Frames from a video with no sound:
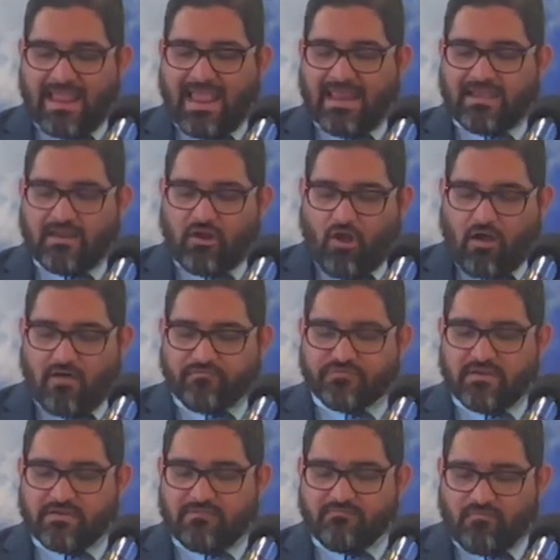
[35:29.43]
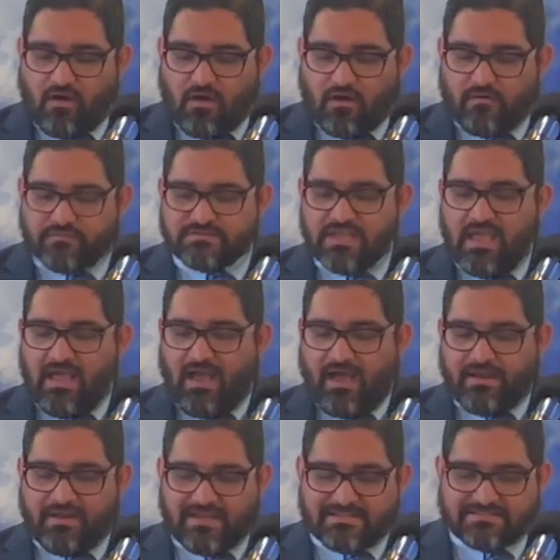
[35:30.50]
and it often involves
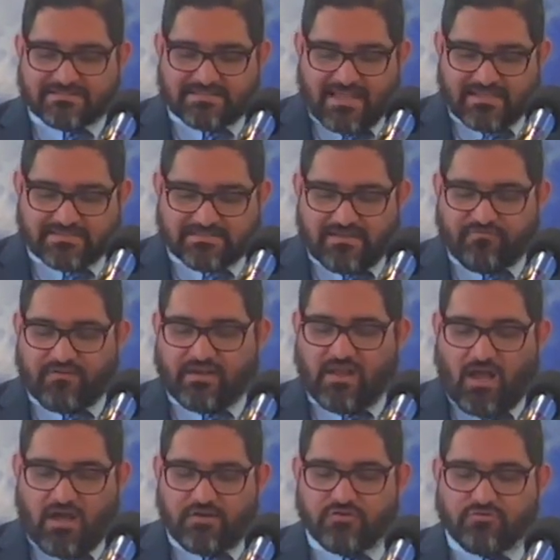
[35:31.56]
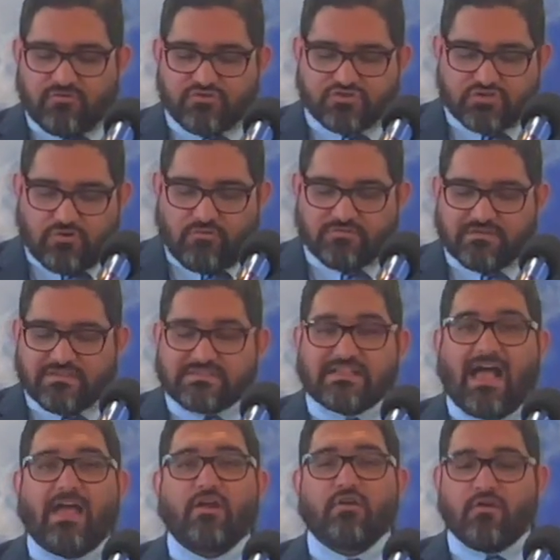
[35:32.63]
an excessive and uncontrolled
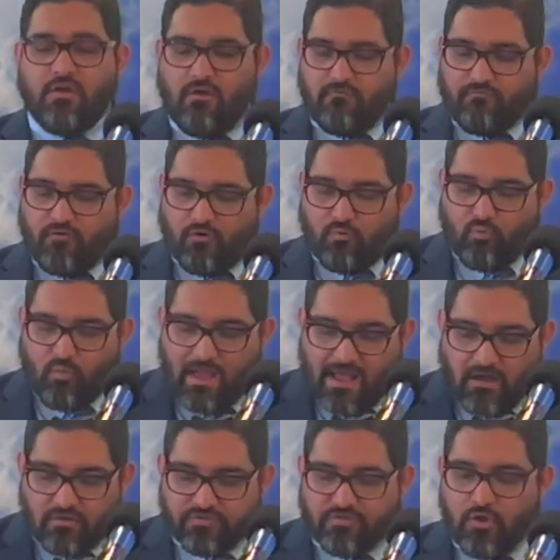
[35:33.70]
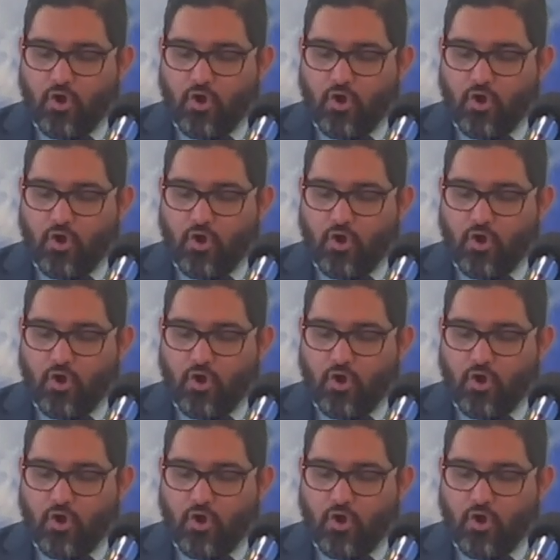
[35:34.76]
desire for wealth